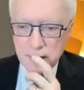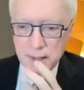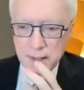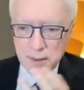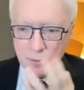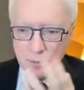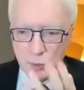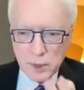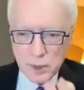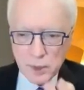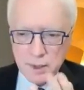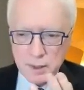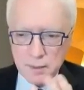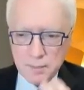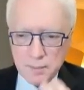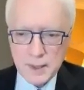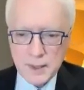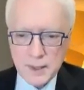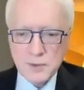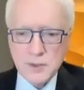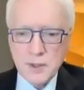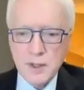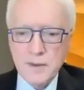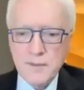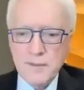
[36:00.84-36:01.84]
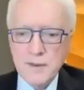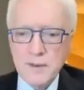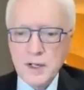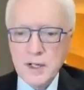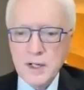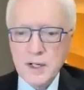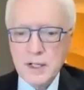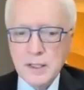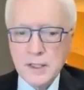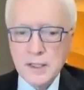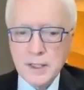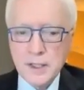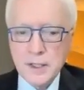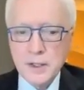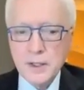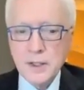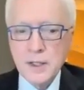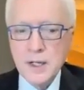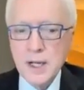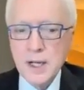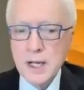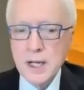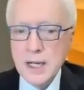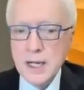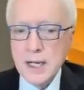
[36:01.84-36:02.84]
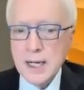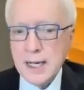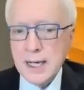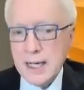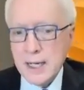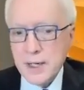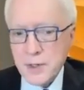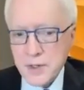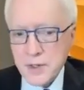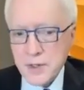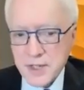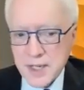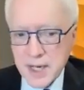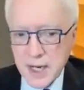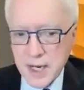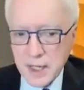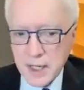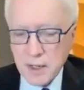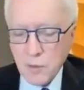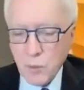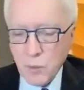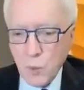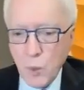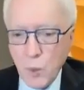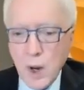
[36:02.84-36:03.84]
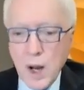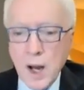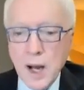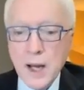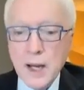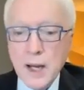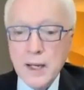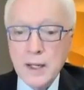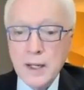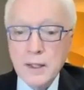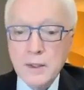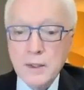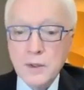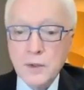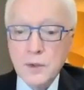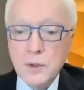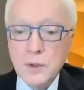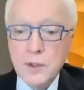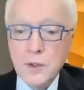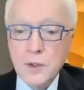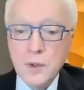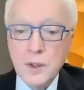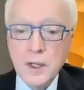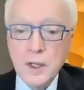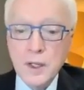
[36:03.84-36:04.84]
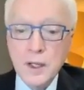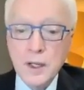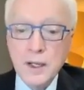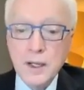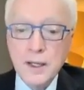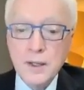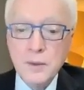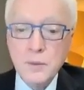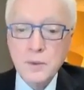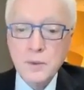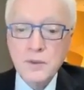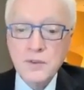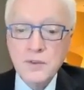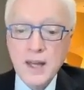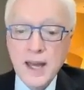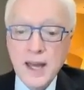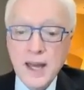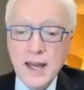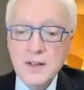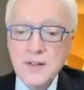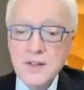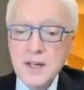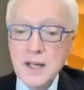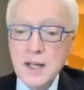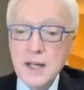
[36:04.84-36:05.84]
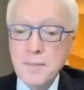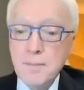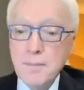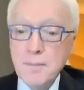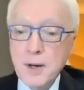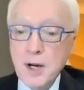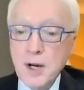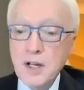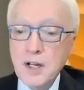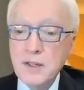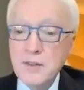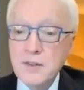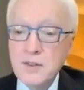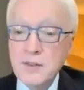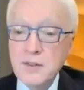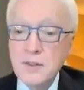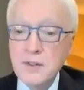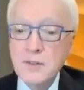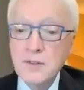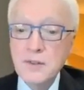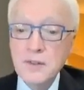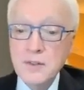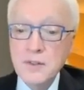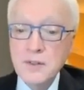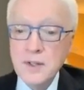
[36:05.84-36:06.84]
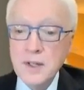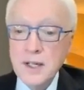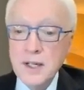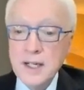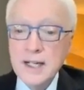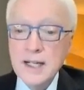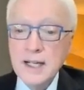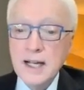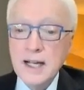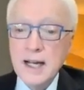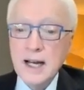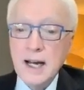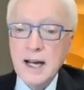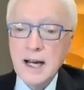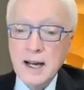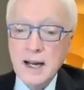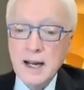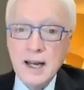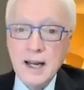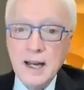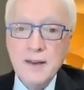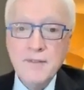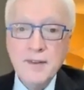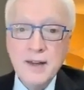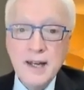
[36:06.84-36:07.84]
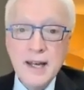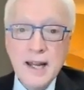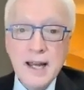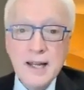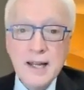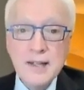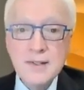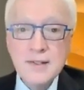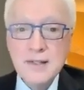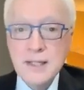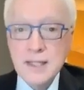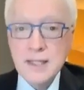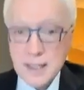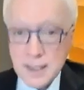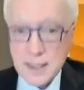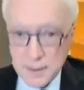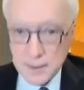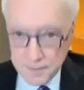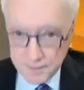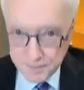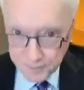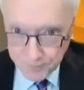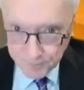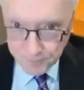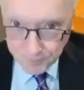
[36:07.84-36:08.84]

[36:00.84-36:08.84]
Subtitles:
but it really depends on a very clear understanding of why you're choking on liquids. Sd and Parkinson's, I've had SD,